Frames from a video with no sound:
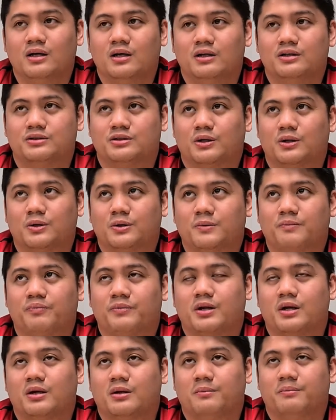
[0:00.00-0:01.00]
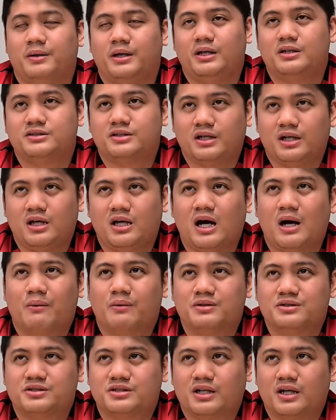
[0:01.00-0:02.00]
So PTE, I
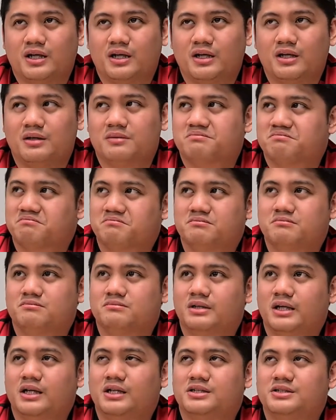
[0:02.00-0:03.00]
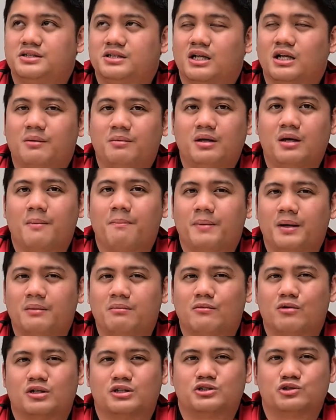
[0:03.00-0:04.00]
would say, is going to be a
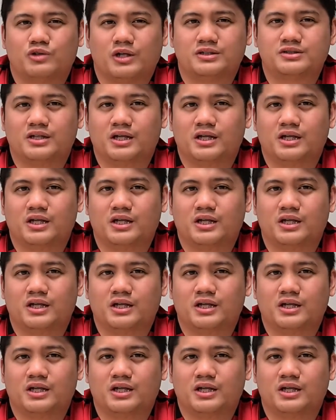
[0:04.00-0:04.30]
bit more strict